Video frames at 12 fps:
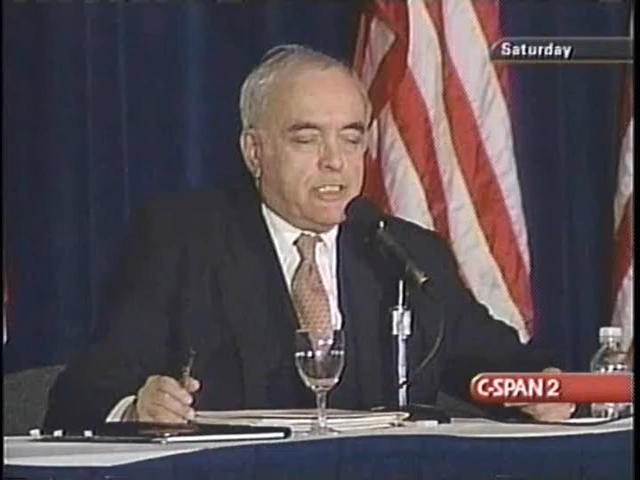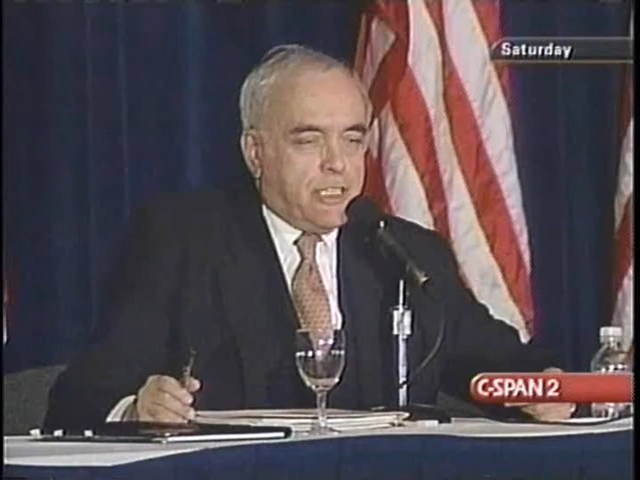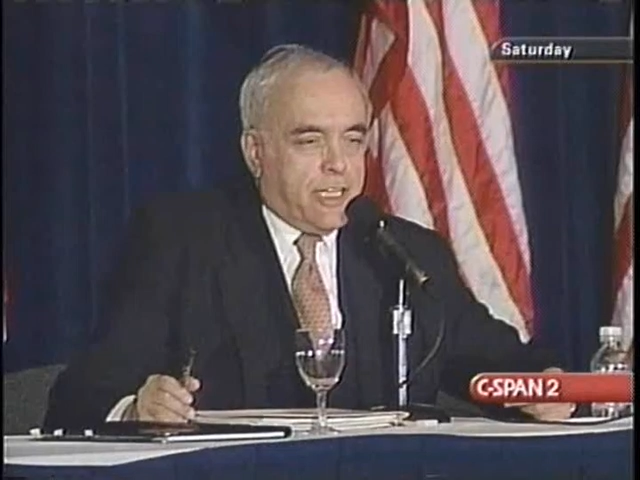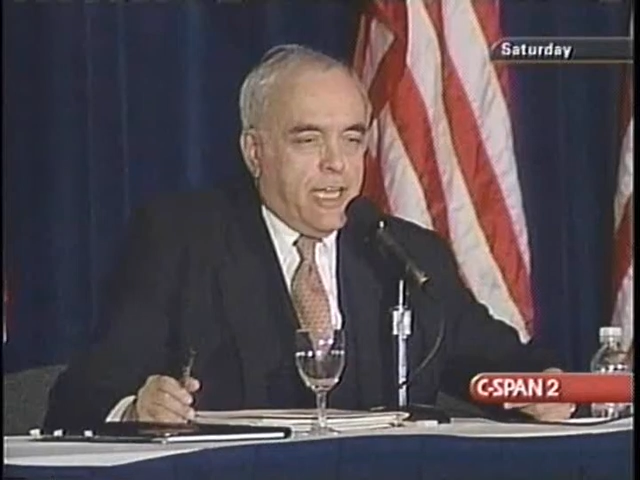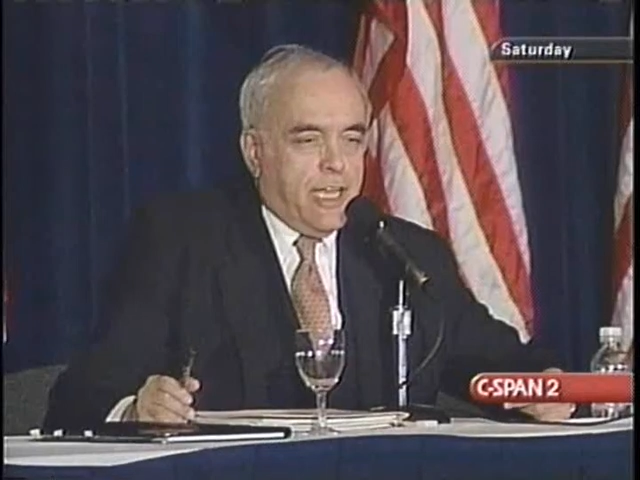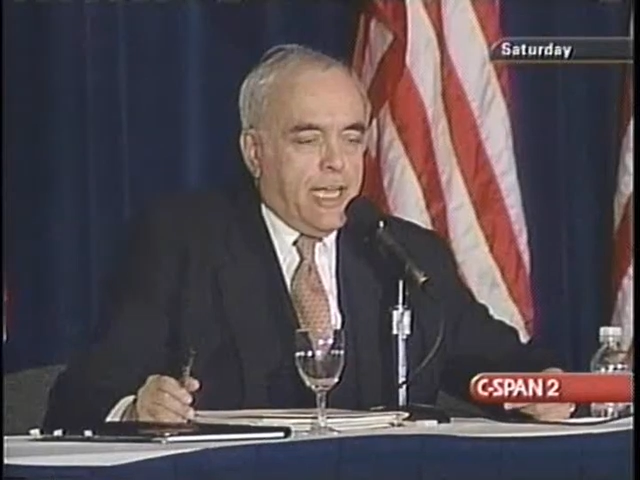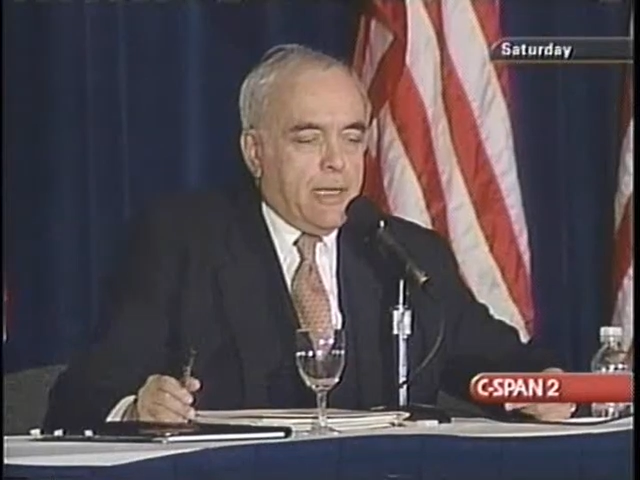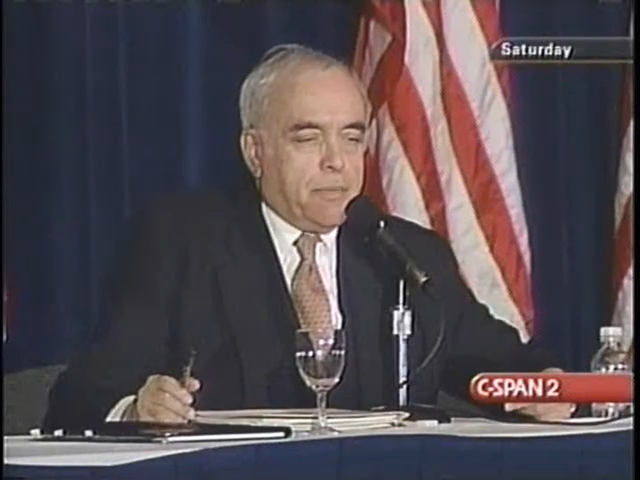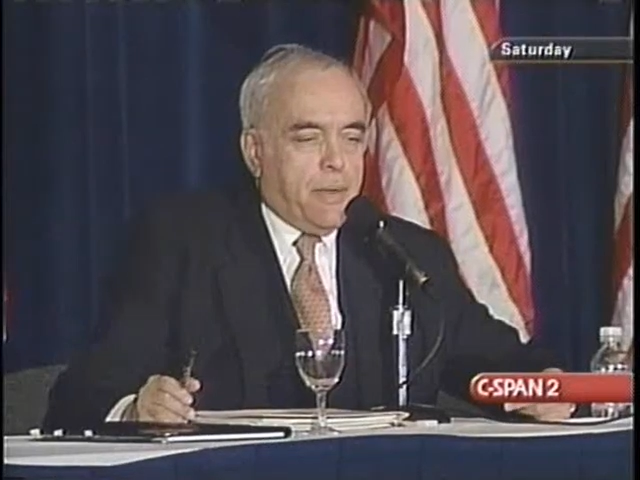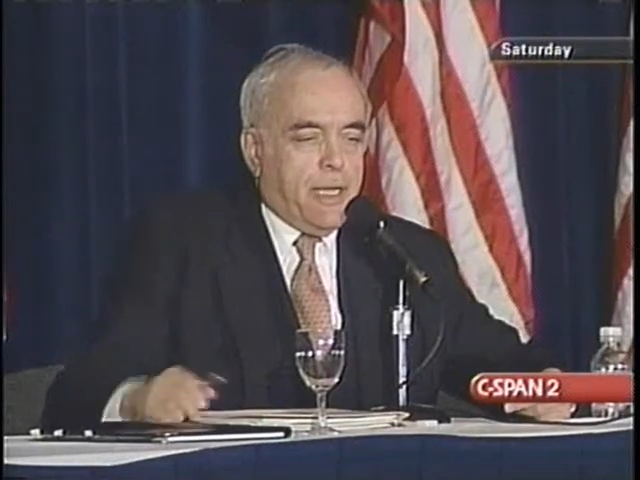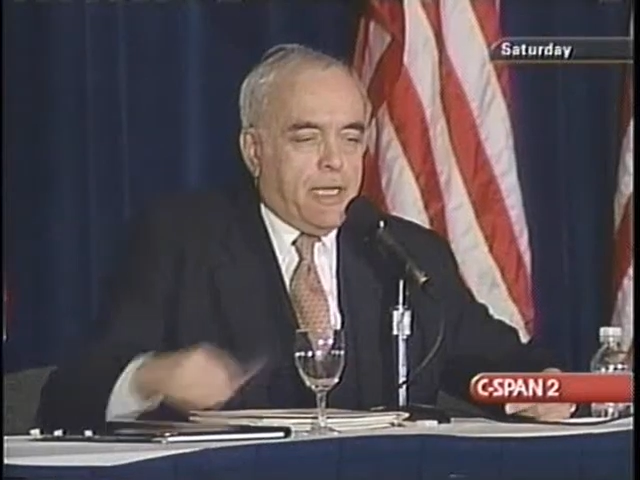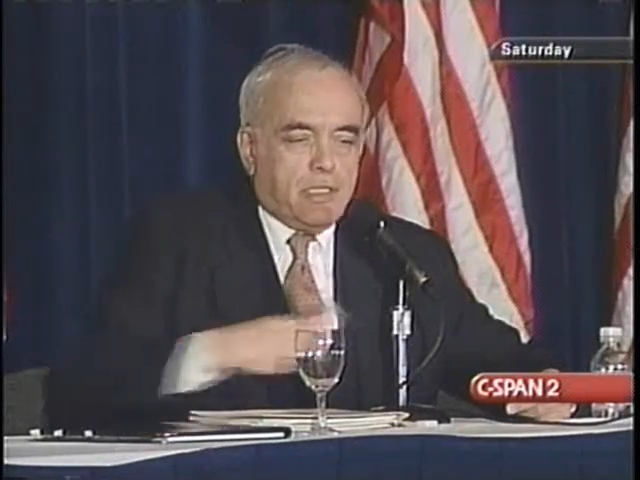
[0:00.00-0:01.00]
kinds of
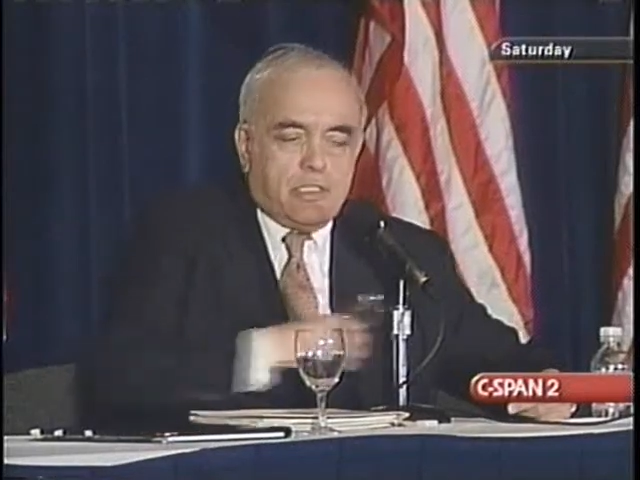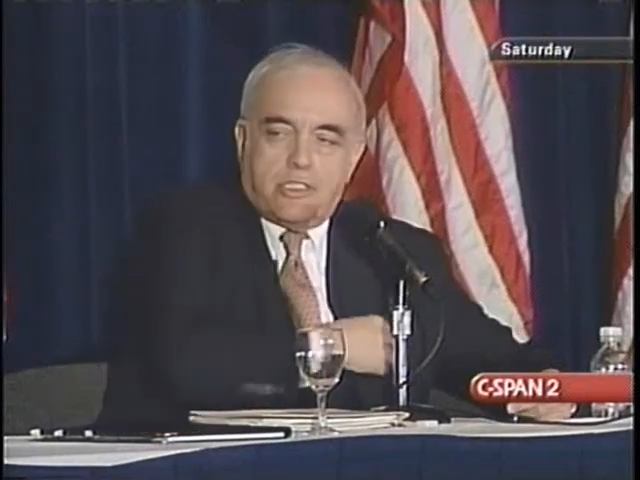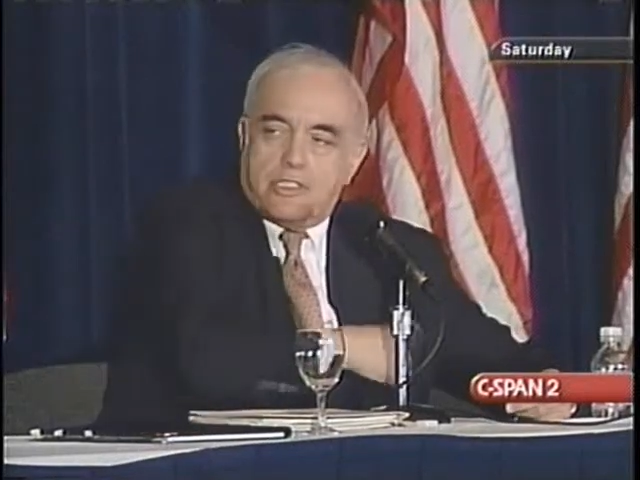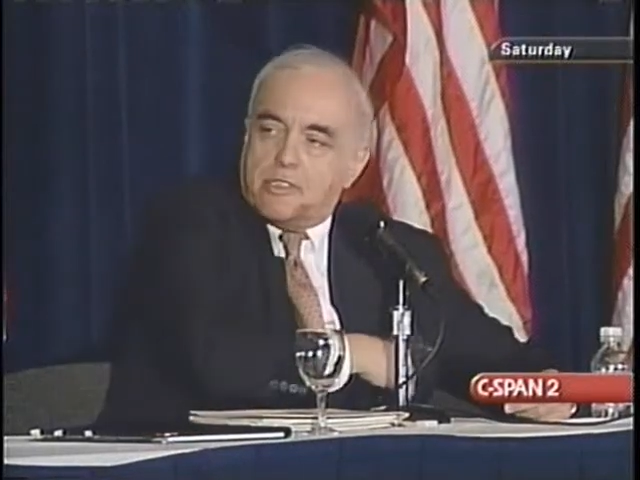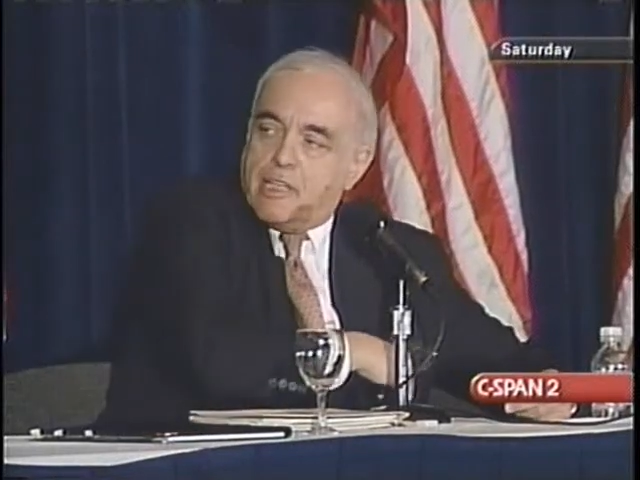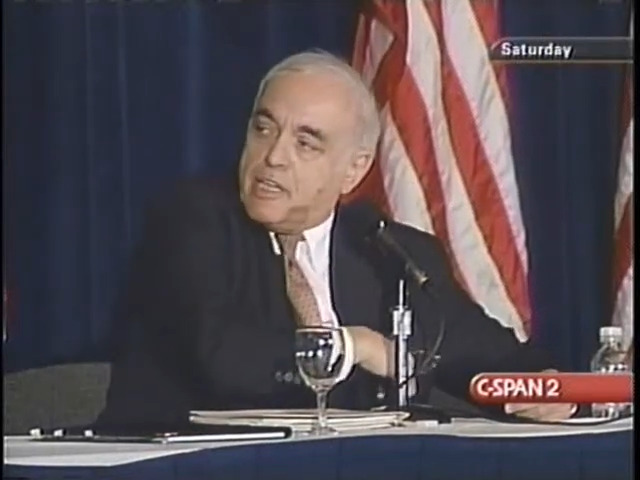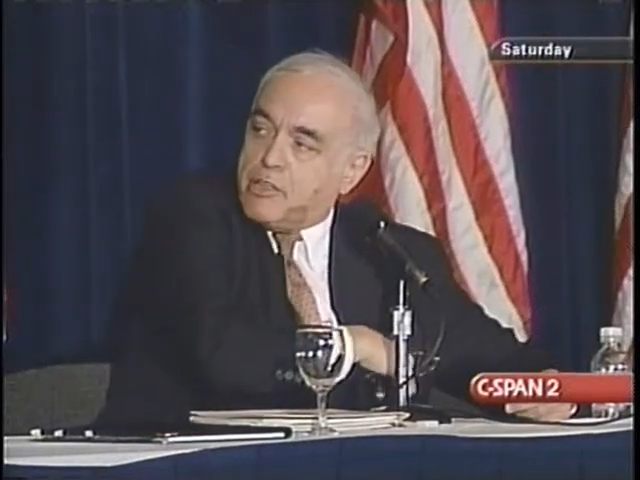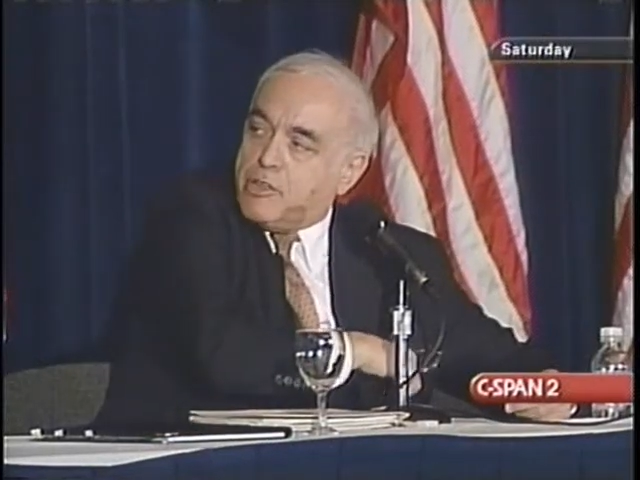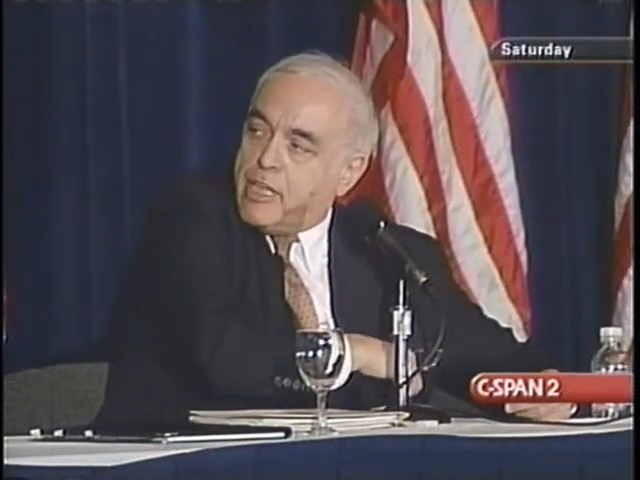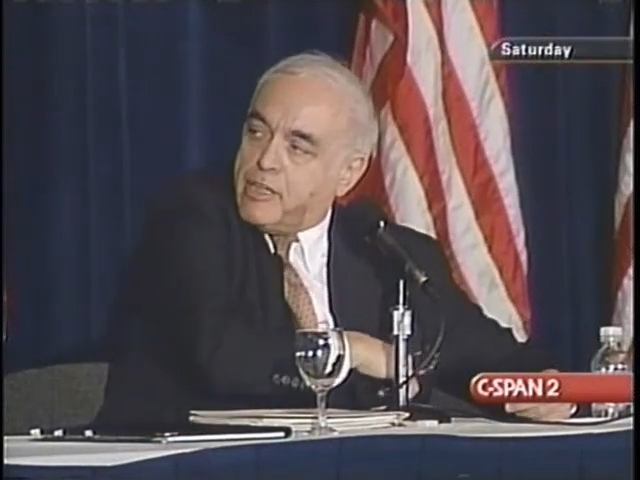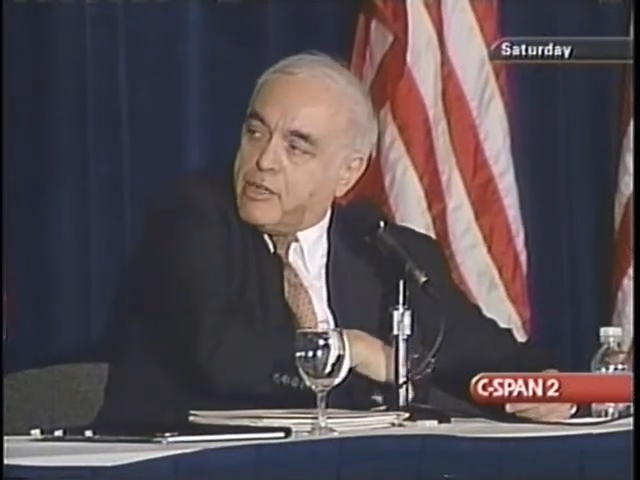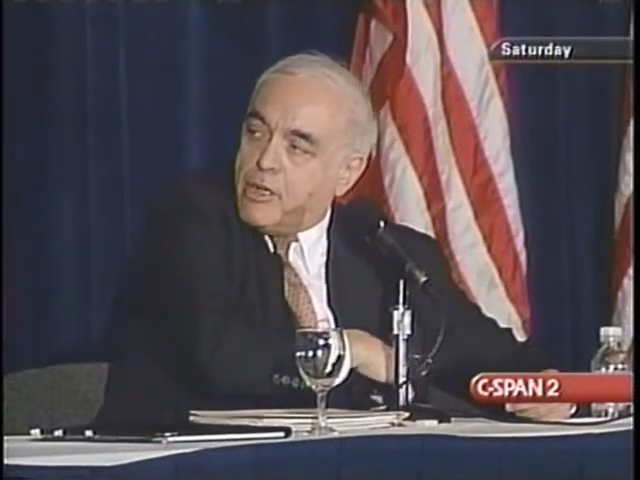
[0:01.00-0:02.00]
campaigns. They do
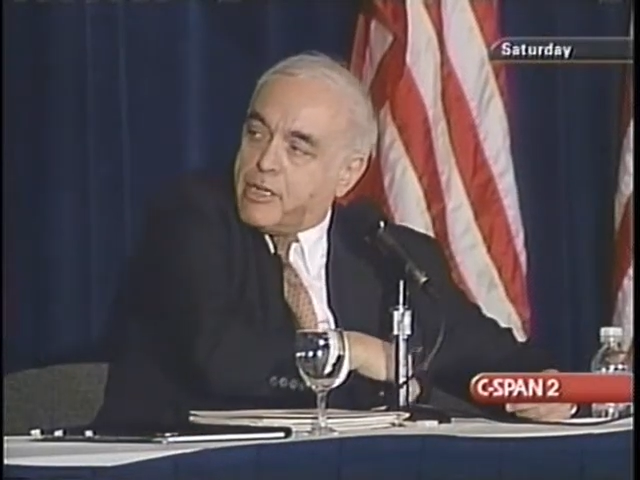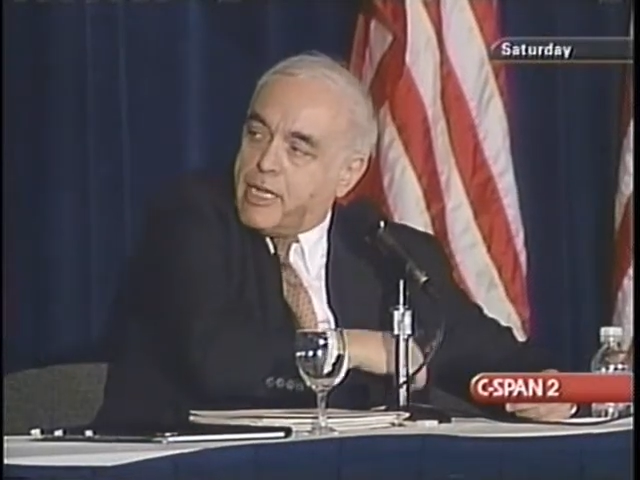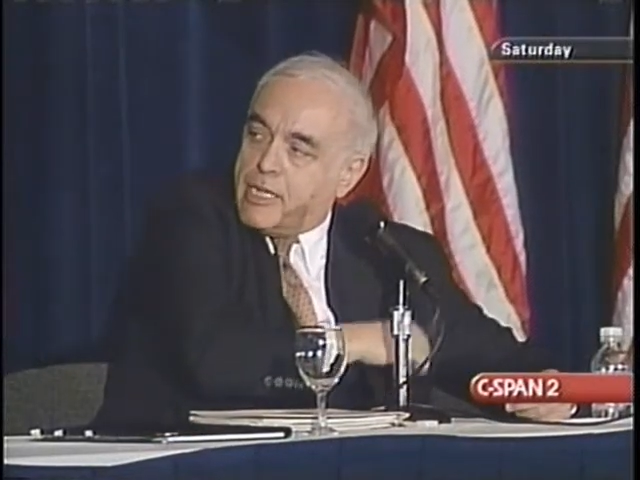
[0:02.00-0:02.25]
that in all kinds